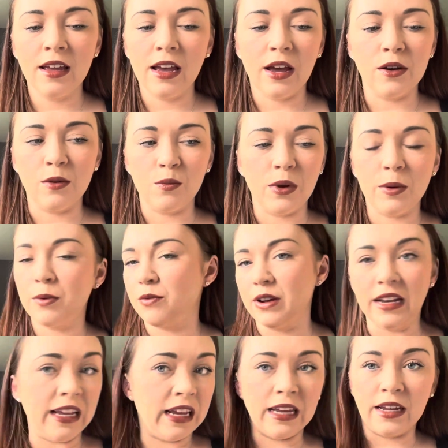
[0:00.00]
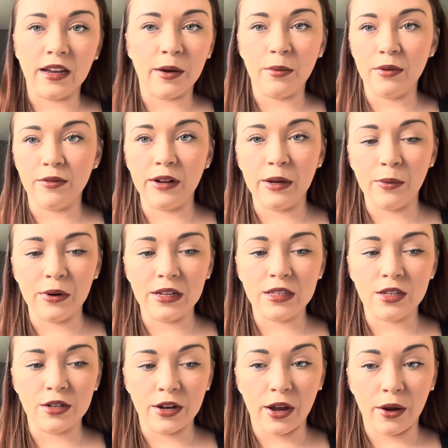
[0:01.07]
And we were really eager. We really wanted
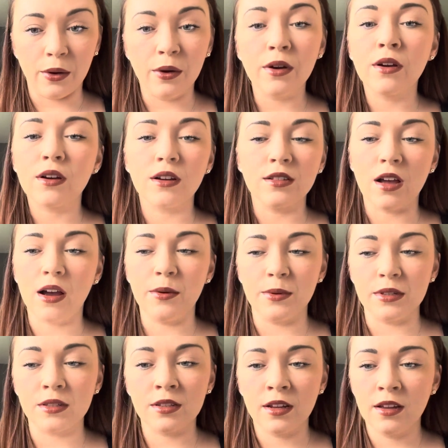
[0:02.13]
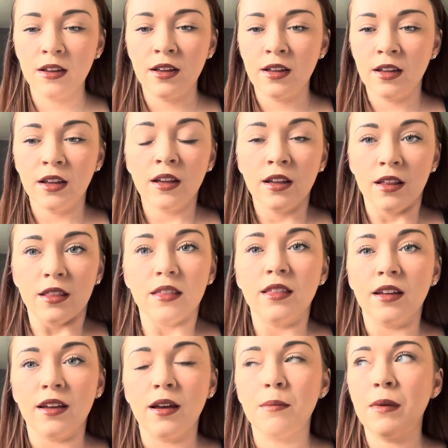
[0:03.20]
to know, because I was,
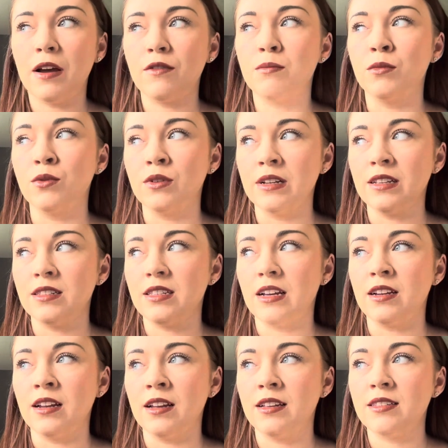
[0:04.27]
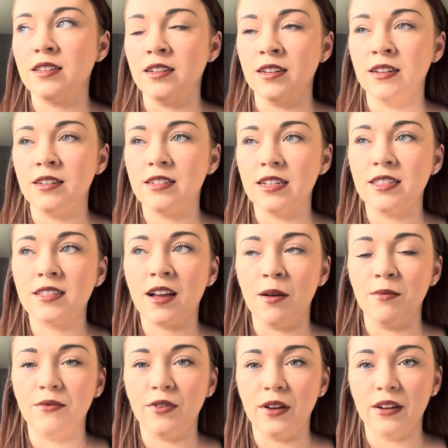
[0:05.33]
the amount of morning sickness and
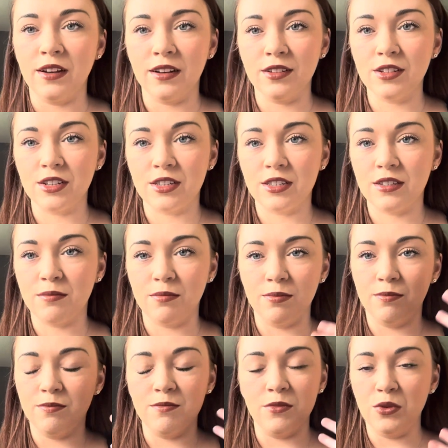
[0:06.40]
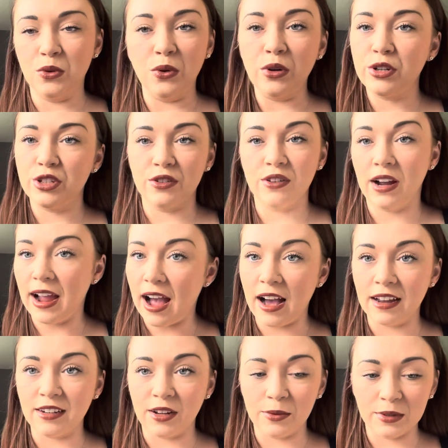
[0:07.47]
discomfort and just nausea I
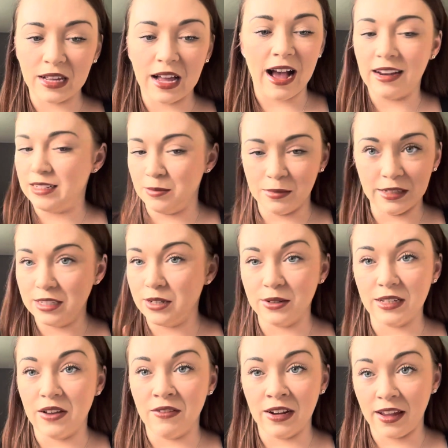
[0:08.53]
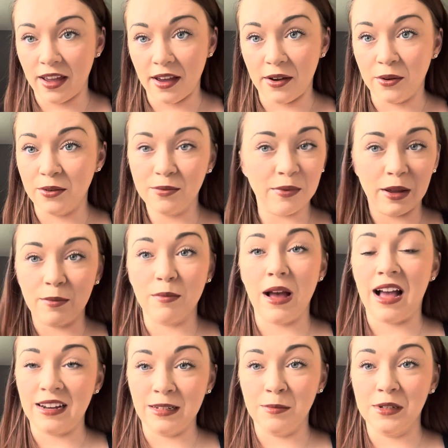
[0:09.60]
had, I was adamant I was having a girl, like
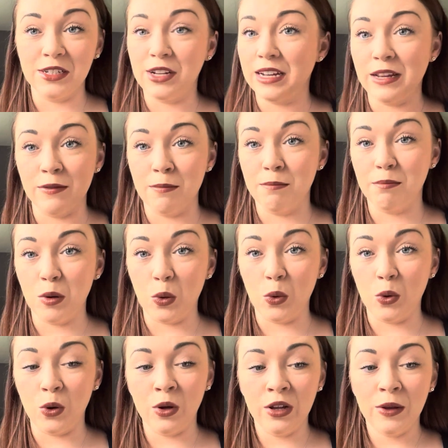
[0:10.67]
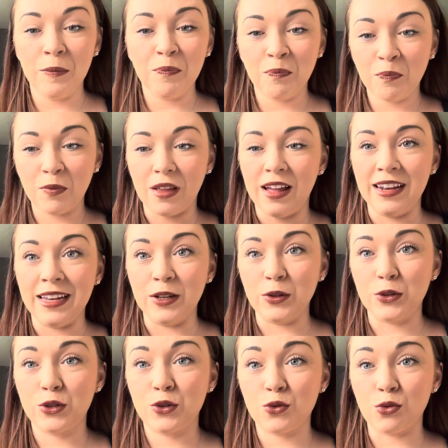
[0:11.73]
adamant. I even bought a little
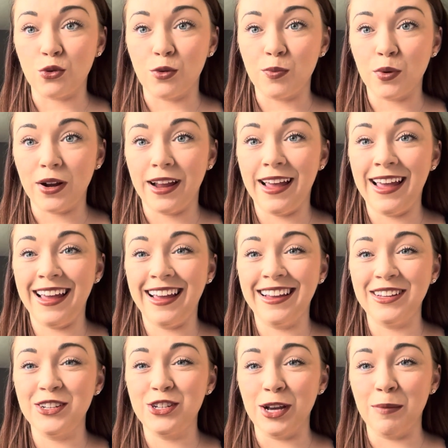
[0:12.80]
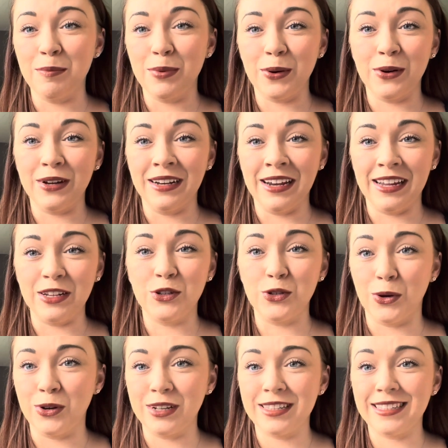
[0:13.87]
strawberry jumper and like
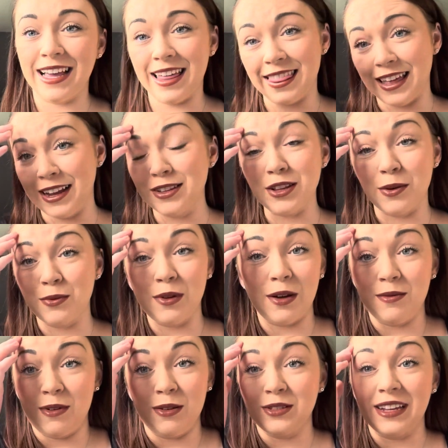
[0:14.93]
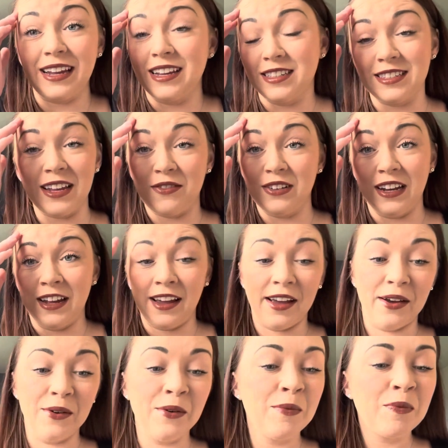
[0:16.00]
jogger set thing, because I was like, it's definitely a
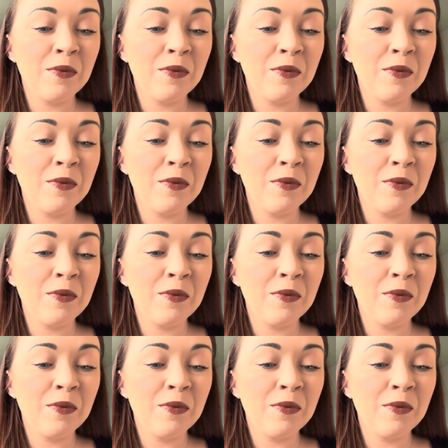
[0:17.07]
girl.